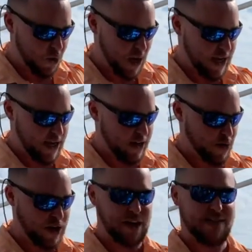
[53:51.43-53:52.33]
Right here,
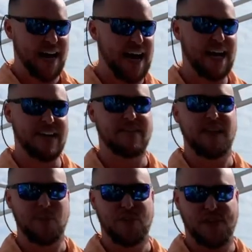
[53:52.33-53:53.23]
we're gonna tie a
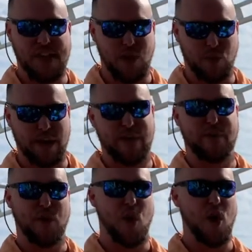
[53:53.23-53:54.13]
double snell rig
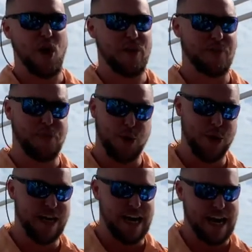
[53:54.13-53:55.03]
for our
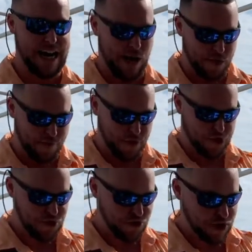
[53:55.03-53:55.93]
39 hour
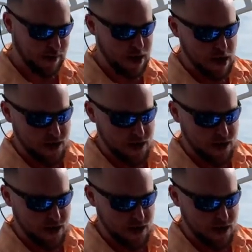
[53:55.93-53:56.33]
fishing trip.